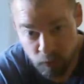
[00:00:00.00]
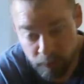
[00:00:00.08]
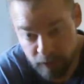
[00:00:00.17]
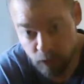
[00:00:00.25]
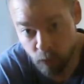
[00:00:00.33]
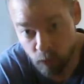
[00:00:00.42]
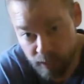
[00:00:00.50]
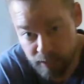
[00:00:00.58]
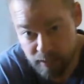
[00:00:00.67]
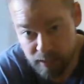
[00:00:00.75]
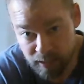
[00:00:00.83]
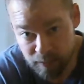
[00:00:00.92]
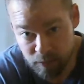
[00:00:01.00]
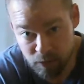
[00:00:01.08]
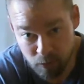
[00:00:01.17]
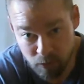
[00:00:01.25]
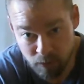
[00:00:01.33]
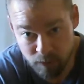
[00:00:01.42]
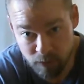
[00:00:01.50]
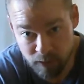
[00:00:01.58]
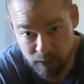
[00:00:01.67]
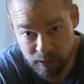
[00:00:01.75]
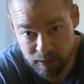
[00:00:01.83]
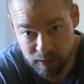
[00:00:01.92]
You only make your Wyze Cam be more
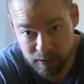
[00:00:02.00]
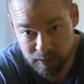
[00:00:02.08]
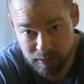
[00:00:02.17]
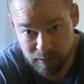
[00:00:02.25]
more